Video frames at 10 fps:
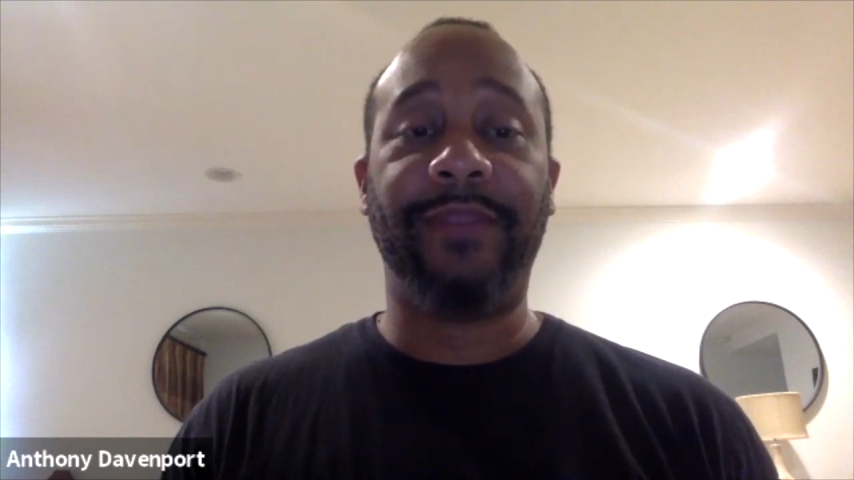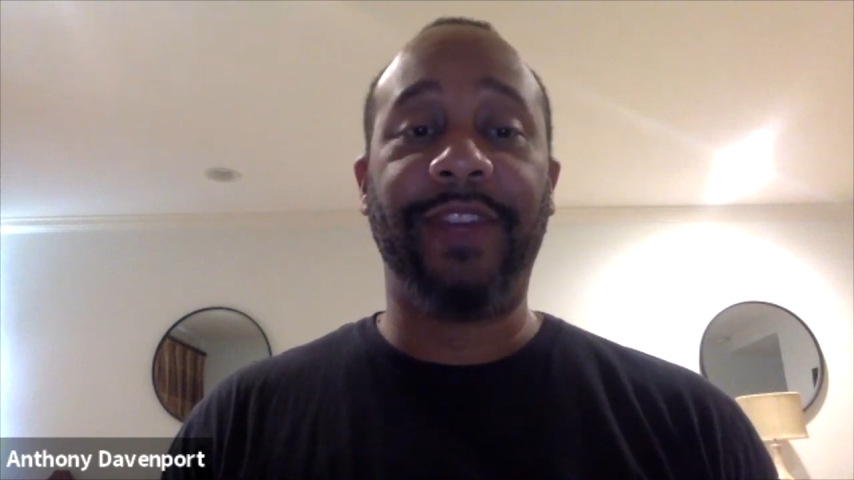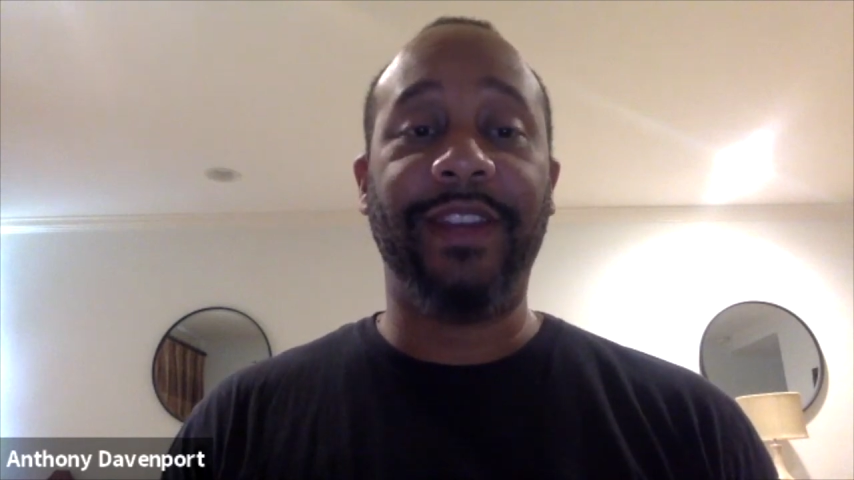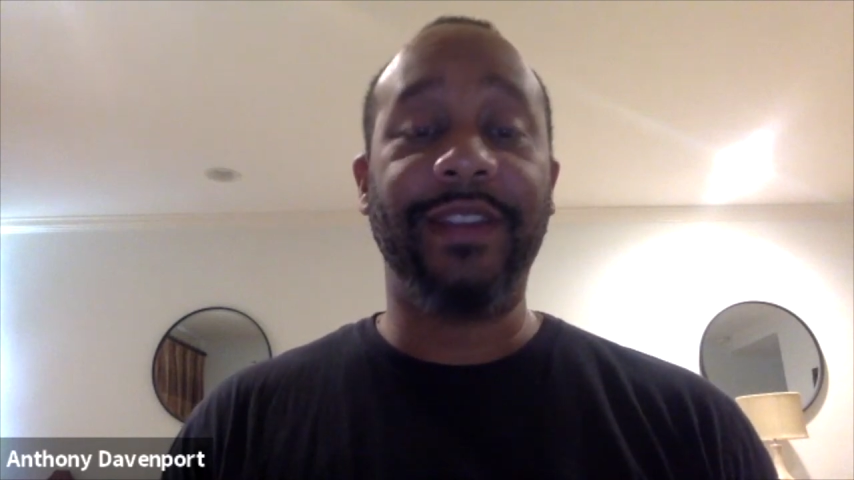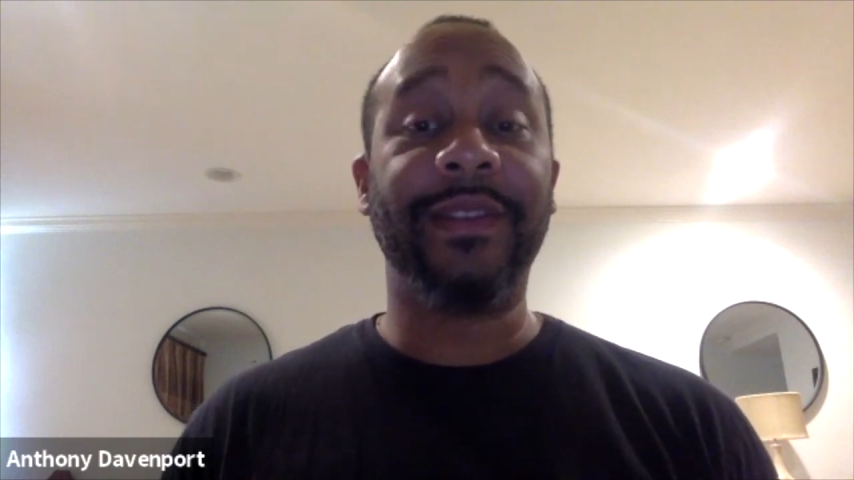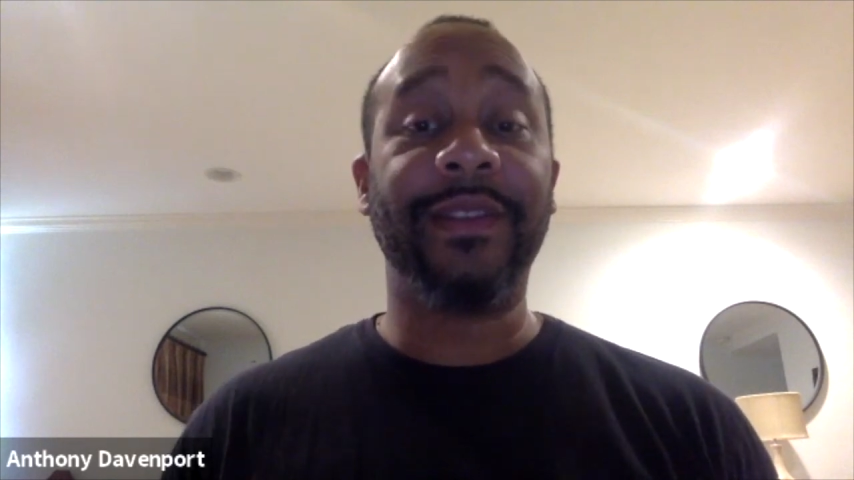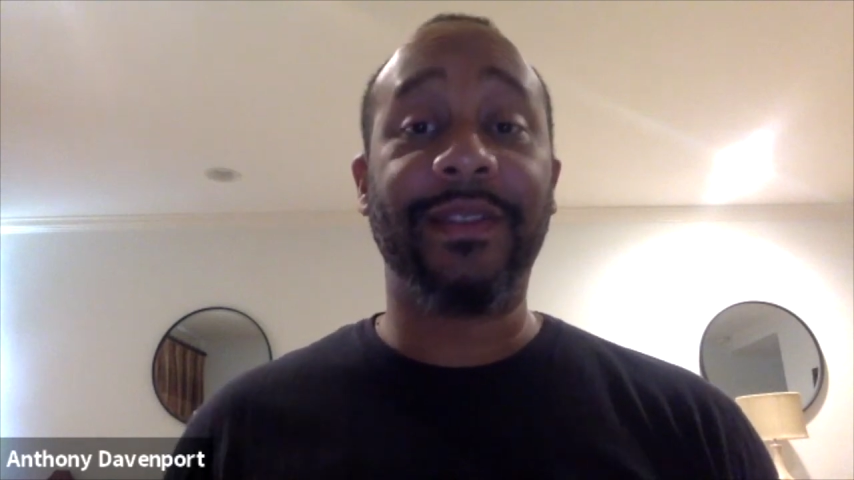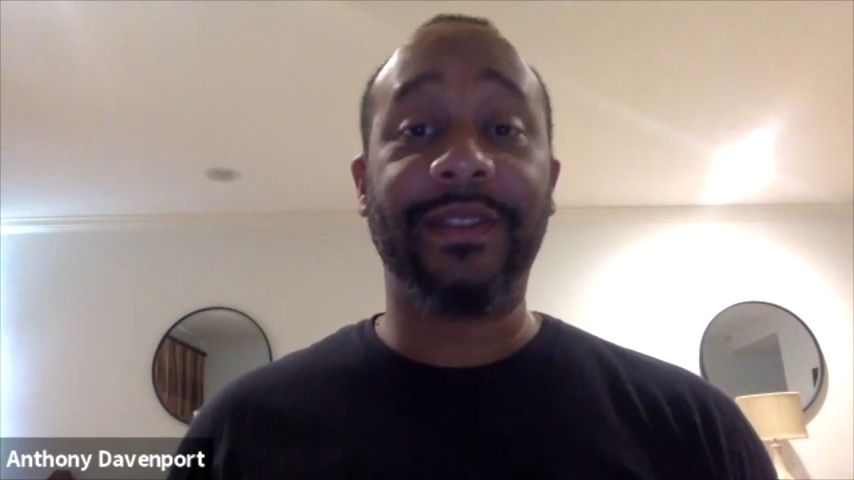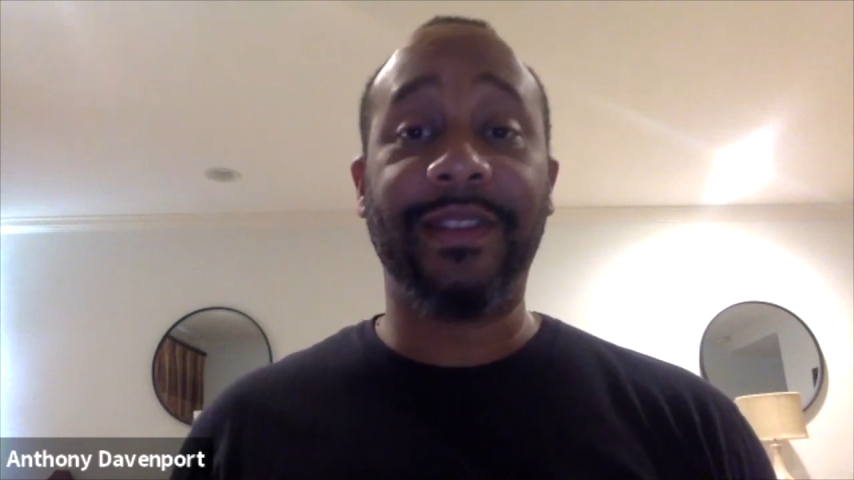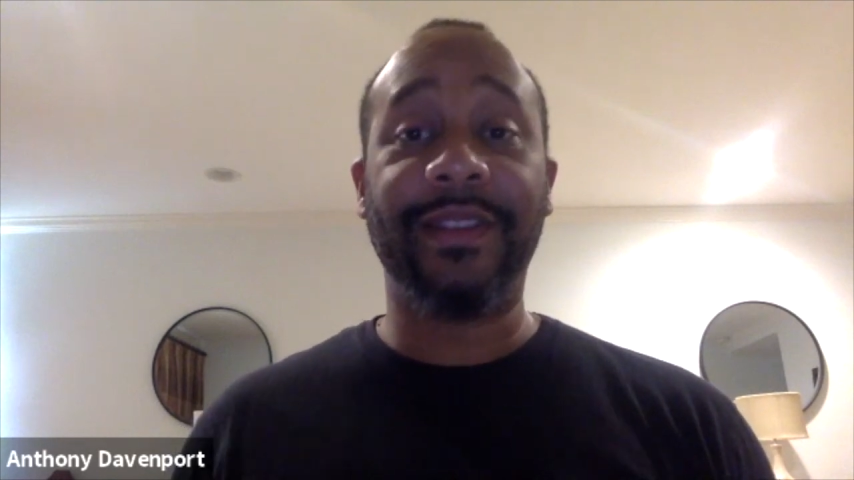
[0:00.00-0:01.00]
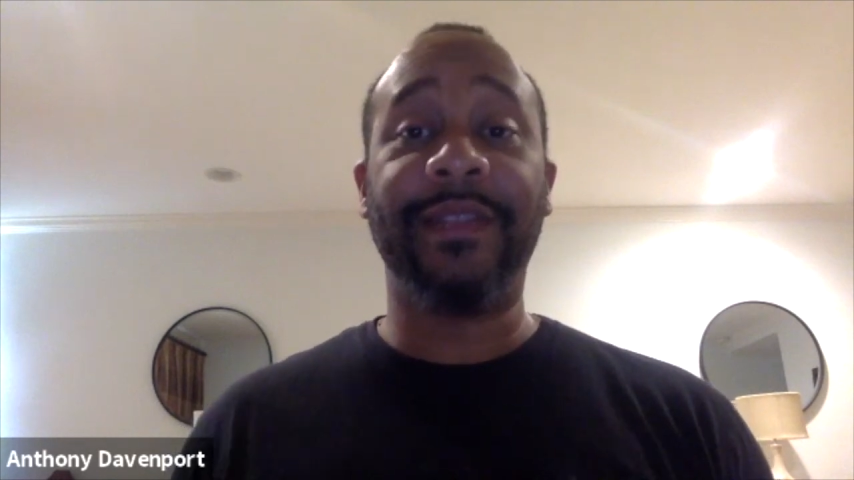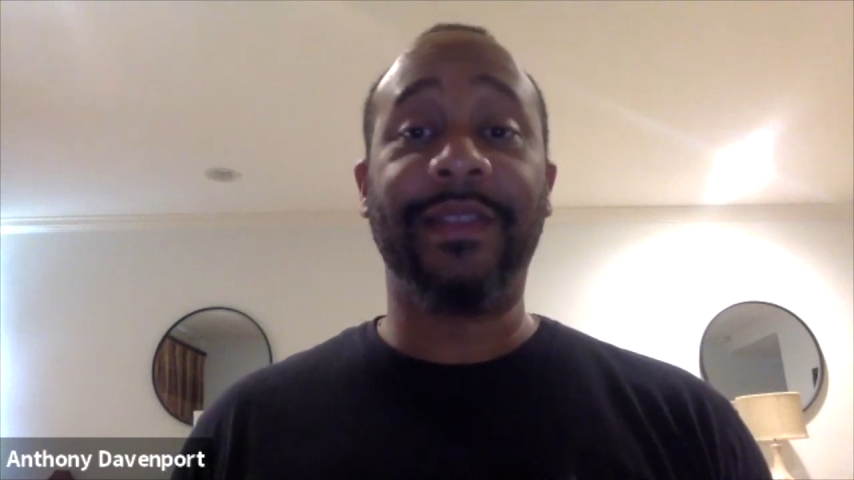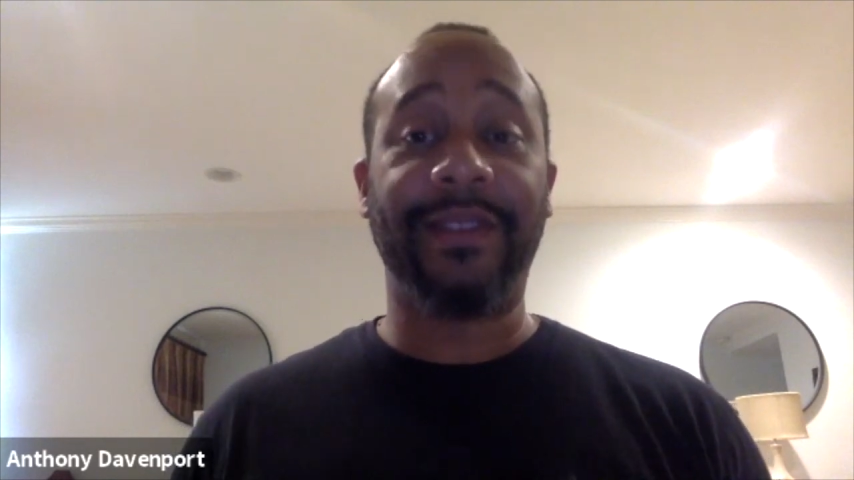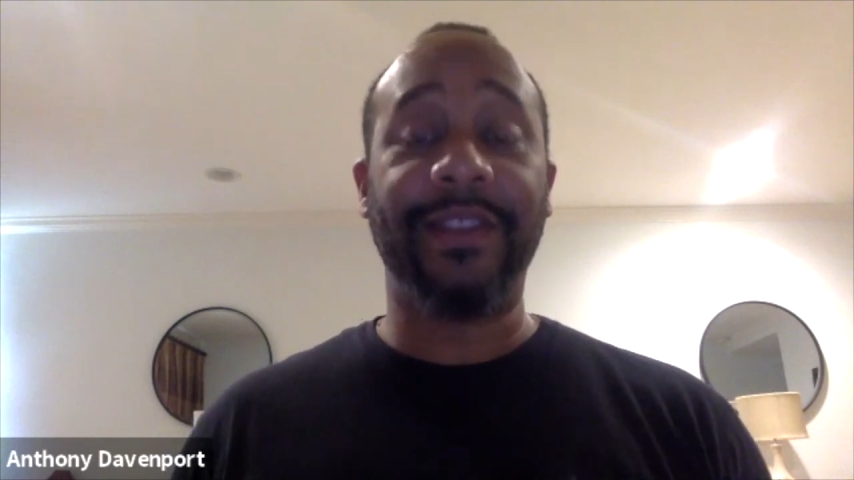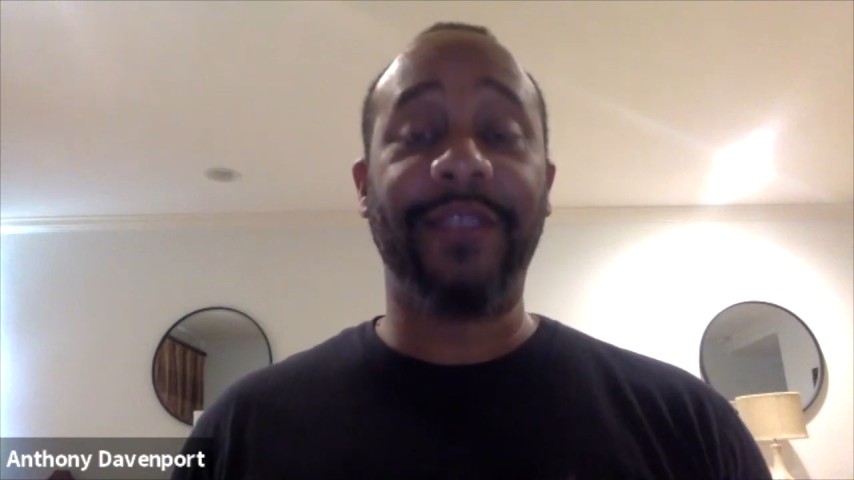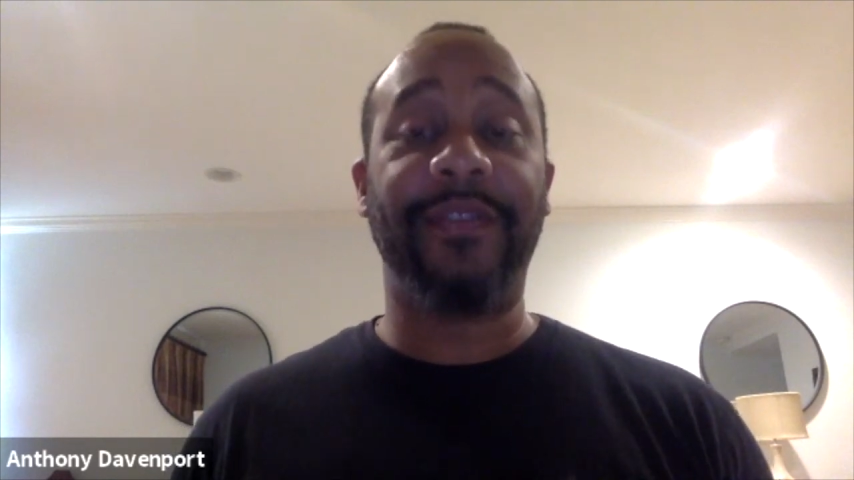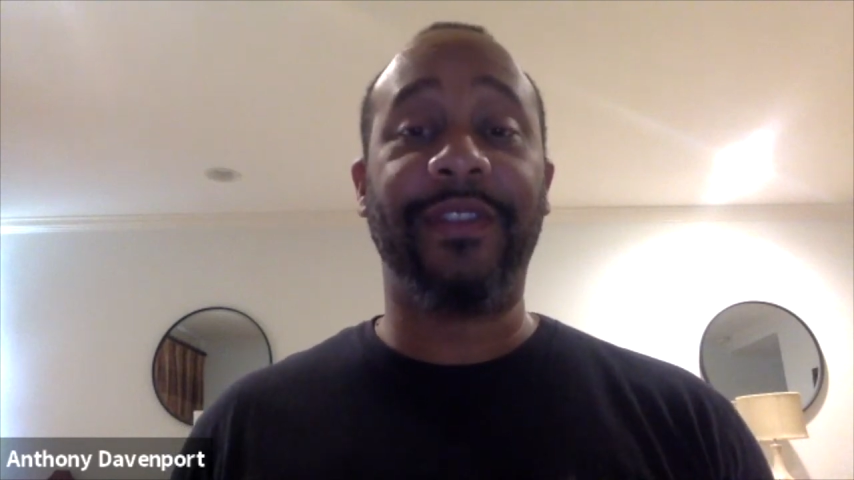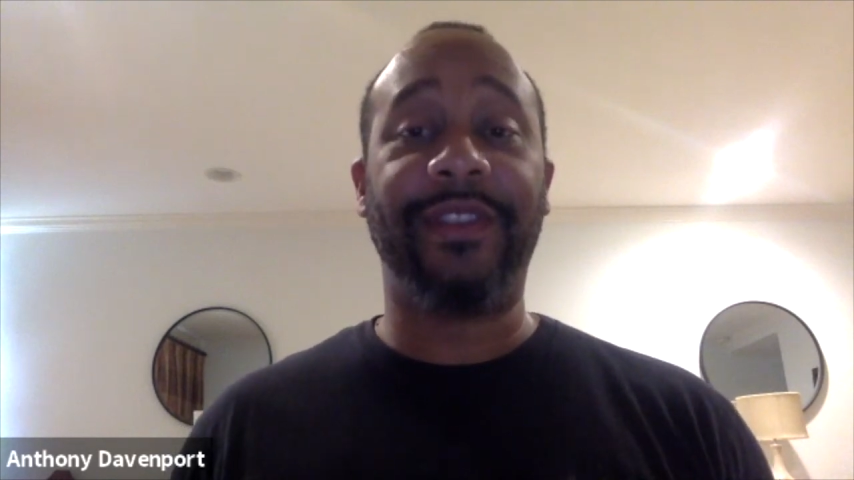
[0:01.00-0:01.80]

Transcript: And this is a secret